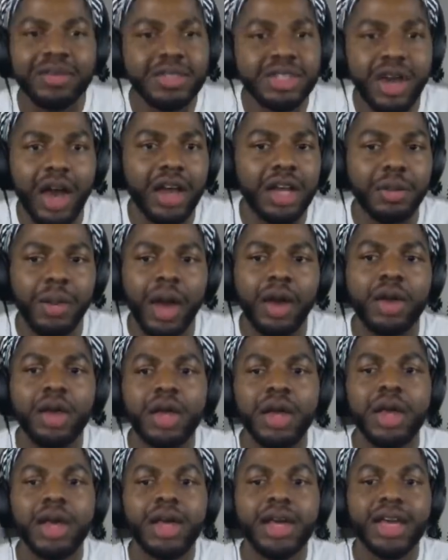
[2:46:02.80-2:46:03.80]
talking about?
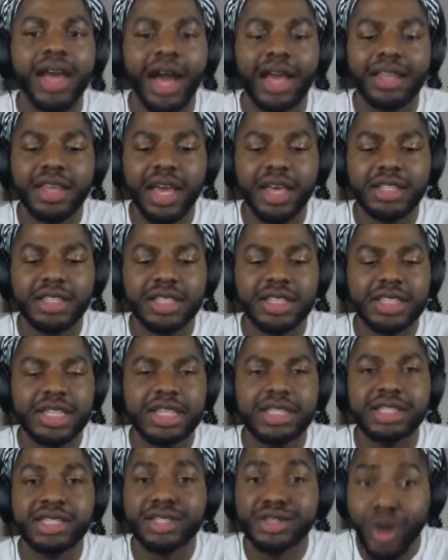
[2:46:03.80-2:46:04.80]
Kanye just
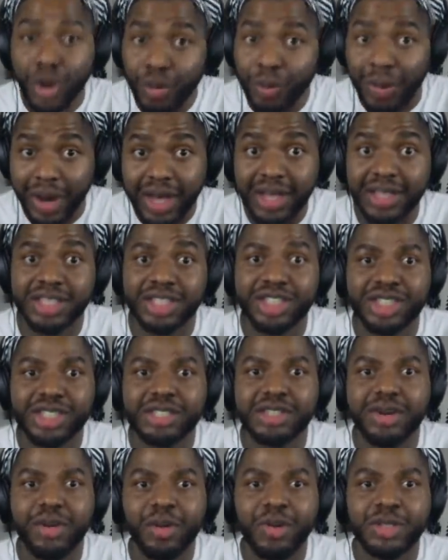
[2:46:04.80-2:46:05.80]
did so much
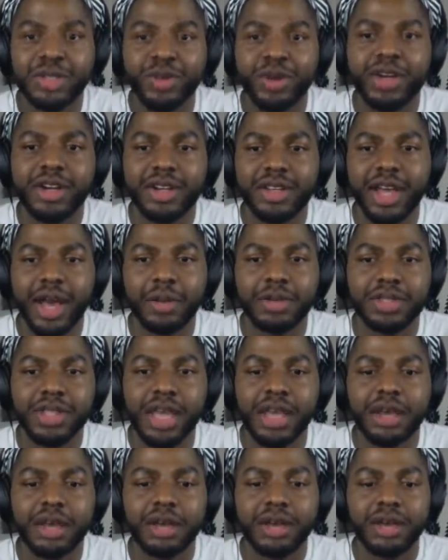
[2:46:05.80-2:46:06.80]
on Twitter that I was
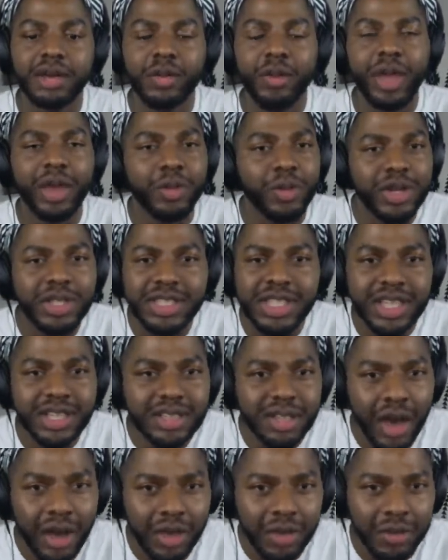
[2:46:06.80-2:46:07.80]
like, wait, what is he
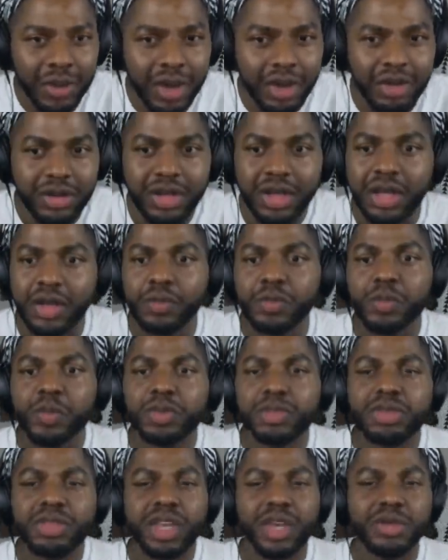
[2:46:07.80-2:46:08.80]
talking about?
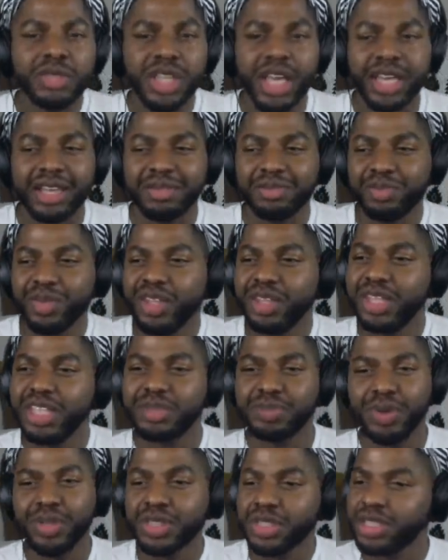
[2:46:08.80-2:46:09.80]
He was like, this
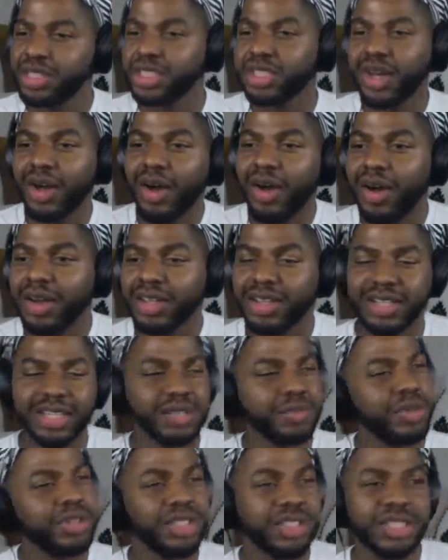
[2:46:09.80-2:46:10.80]
person just called and this
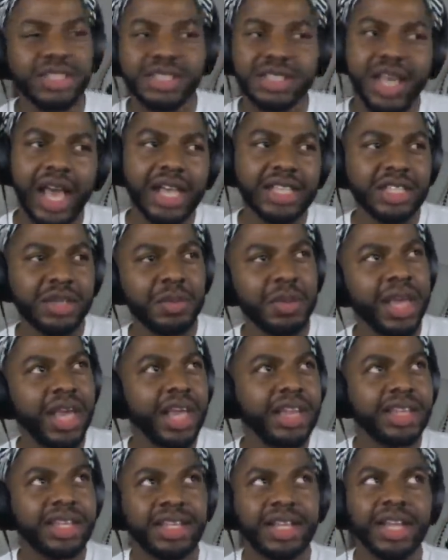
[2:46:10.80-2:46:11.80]
person just texted me,
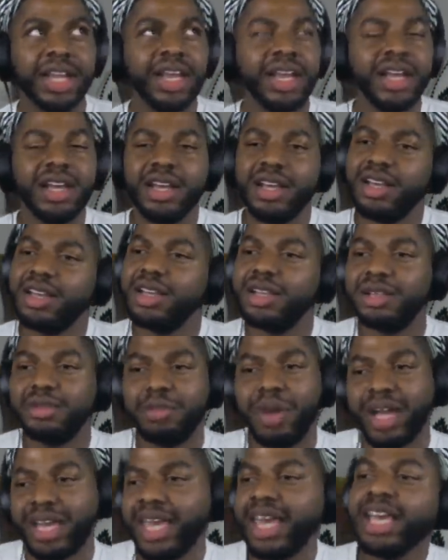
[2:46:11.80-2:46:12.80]
and then
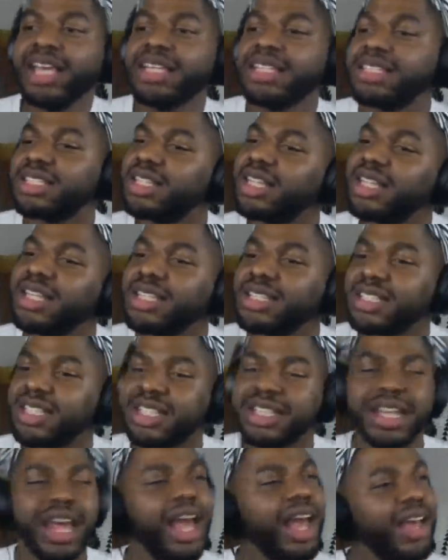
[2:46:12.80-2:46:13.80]
my kids, this
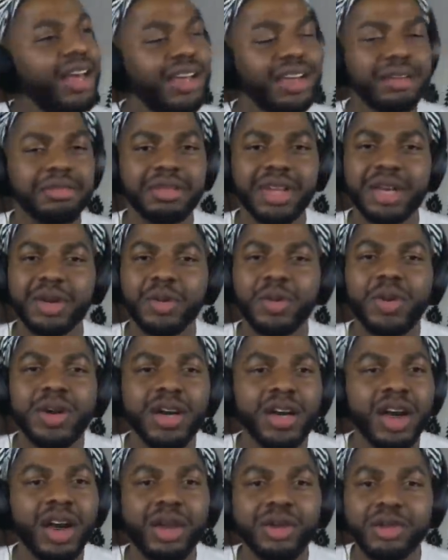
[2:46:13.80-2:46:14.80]
and that. I'm like, what
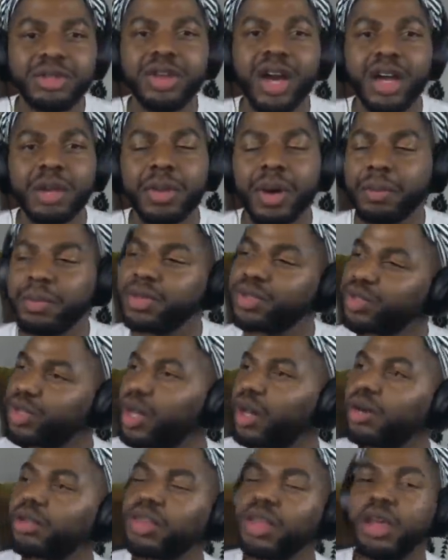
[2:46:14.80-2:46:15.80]
are you talking about? Mental
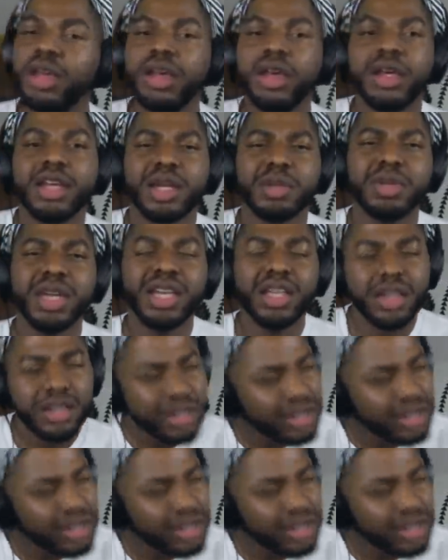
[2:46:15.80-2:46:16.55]
health? I'm like,